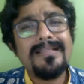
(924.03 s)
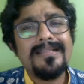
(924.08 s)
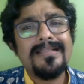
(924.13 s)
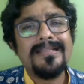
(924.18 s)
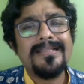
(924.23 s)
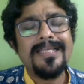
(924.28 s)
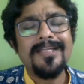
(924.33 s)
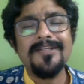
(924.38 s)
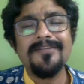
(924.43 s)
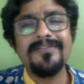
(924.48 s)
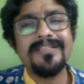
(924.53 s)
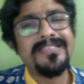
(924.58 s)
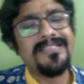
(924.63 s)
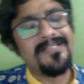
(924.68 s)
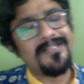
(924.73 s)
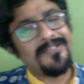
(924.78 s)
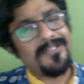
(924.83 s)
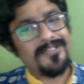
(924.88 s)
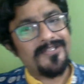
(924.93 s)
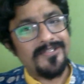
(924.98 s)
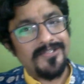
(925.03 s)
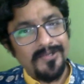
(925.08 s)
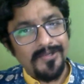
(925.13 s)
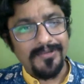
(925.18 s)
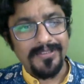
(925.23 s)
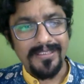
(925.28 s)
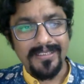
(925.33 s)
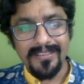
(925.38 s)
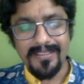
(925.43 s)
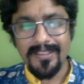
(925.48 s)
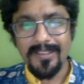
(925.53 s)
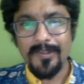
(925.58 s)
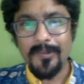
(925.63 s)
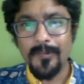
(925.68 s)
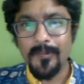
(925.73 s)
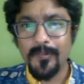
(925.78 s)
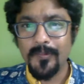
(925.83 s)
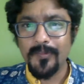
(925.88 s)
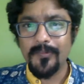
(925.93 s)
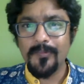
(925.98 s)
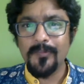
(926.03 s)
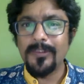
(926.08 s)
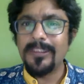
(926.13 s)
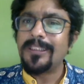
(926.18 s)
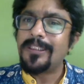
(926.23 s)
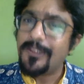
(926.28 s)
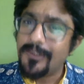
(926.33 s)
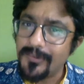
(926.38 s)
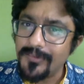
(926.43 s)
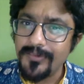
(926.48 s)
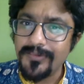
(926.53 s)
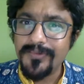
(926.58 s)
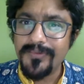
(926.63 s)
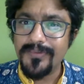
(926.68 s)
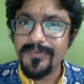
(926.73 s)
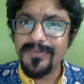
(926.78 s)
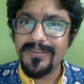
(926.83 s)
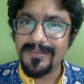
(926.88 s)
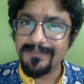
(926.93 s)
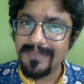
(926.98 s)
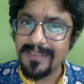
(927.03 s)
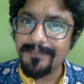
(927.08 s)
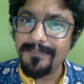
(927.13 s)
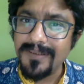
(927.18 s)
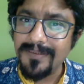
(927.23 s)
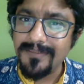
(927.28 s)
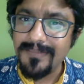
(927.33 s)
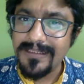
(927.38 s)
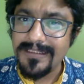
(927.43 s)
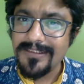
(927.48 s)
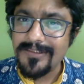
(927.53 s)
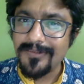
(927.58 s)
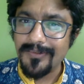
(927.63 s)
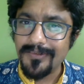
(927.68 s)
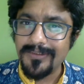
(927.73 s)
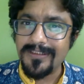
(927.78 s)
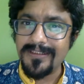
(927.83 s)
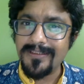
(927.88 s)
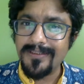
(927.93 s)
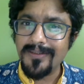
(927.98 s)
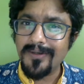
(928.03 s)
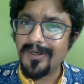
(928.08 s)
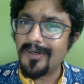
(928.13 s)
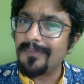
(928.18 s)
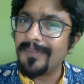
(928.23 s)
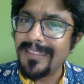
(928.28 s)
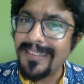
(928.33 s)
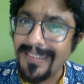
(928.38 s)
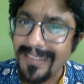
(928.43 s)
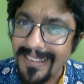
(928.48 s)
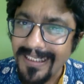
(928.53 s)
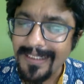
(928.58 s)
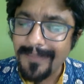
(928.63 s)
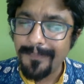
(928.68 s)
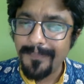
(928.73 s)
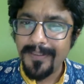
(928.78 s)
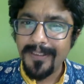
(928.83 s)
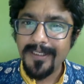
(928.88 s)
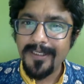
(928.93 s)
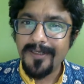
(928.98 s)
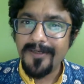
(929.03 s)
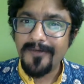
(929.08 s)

that you've listened to the story, will you remember my story or my name